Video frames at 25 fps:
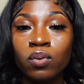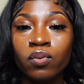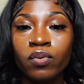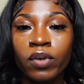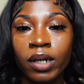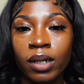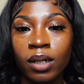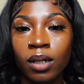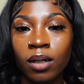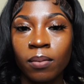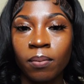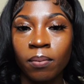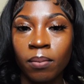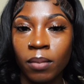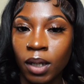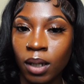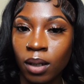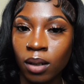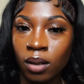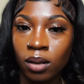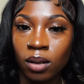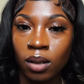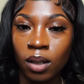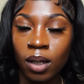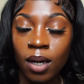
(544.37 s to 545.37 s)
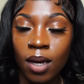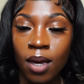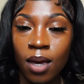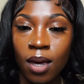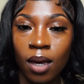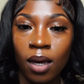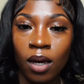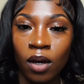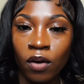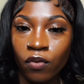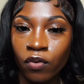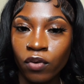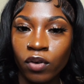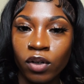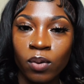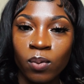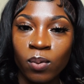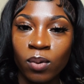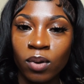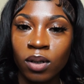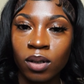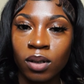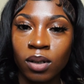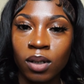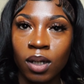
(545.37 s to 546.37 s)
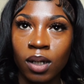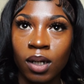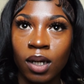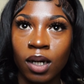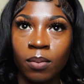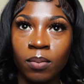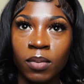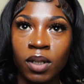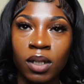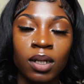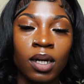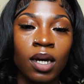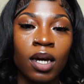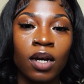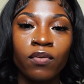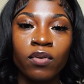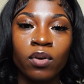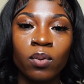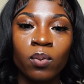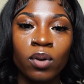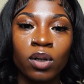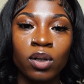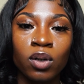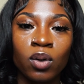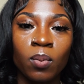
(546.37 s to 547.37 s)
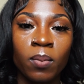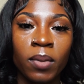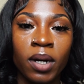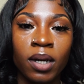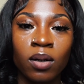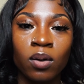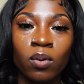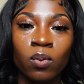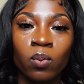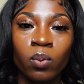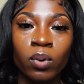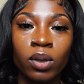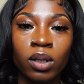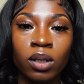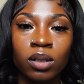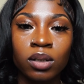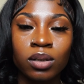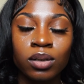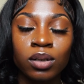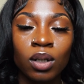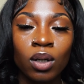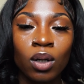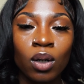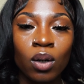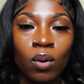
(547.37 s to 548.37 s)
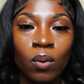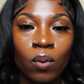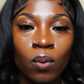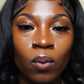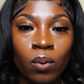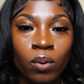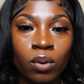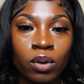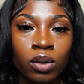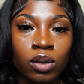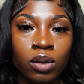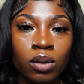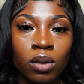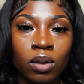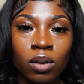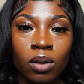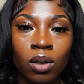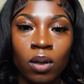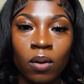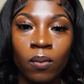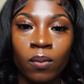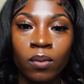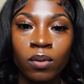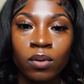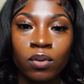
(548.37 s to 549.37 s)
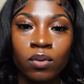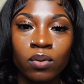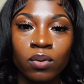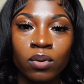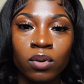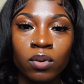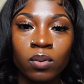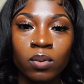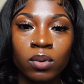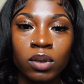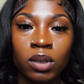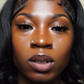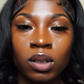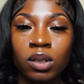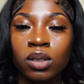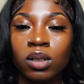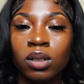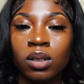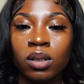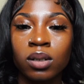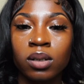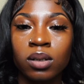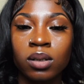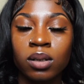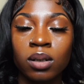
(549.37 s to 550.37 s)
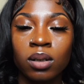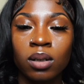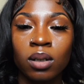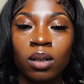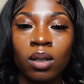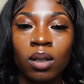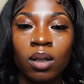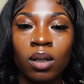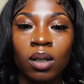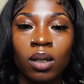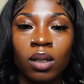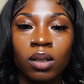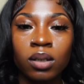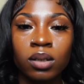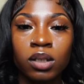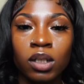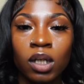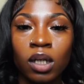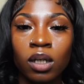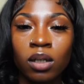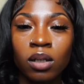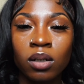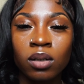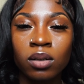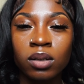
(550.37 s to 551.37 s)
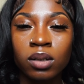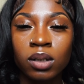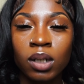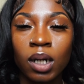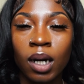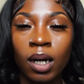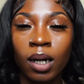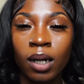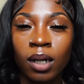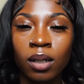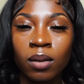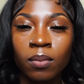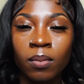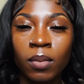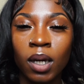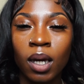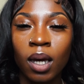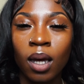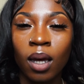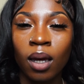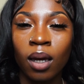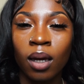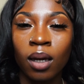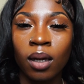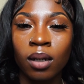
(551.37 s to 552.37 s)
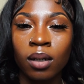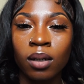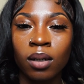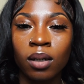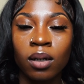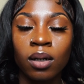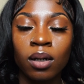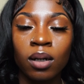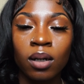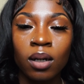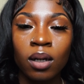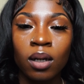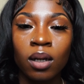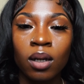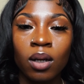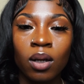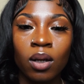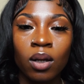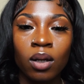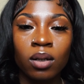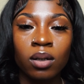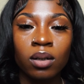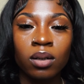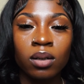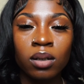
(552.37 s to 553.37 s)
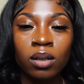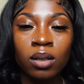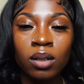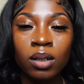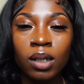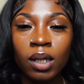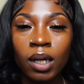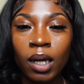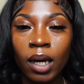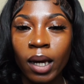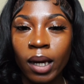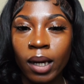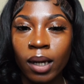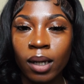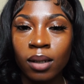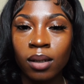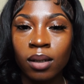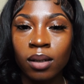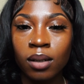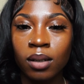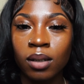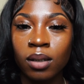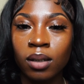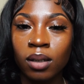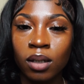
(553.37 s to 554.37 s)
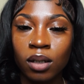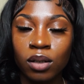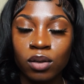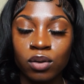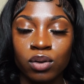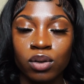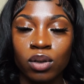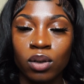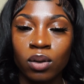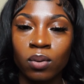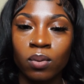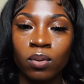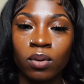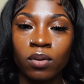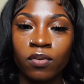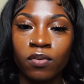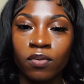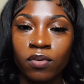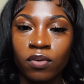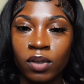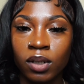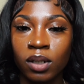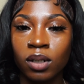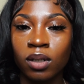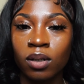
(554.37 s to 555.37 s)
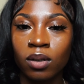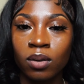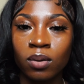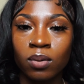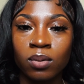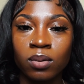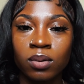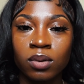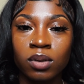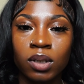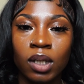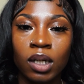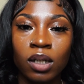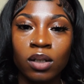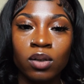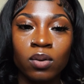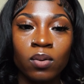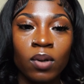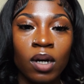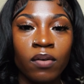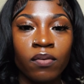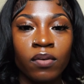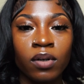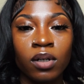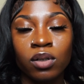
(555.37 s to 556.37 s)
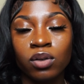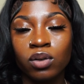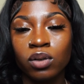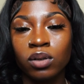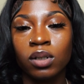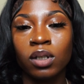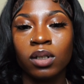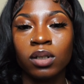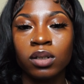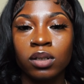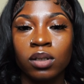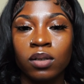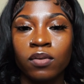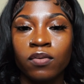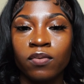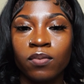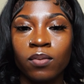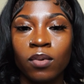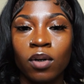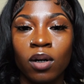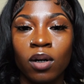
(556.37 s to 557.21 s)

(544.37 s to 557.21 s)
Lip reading: recommend everyone, and I mean everyone, no matter which course you're going through, to just take your time and look at the intro video. They do have an introduction